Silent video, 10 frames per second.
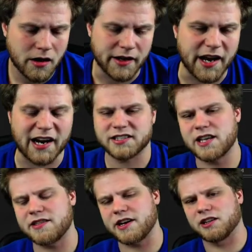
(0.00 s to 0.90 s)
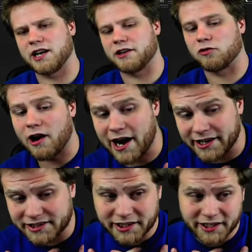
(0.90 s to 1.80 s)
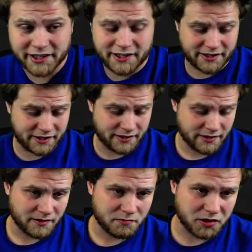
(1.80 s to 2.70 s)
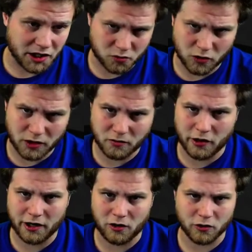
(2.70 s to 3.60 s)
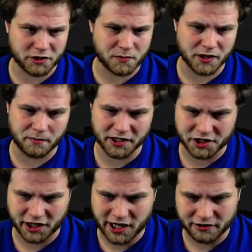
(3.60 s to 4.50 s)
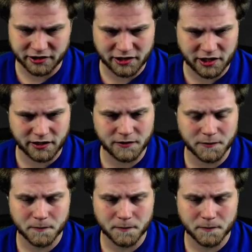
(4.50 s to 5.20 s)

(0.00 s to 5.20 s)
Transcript: Yeah, because then they could like Granted plus Wormcoil or just put a bunch of counters on.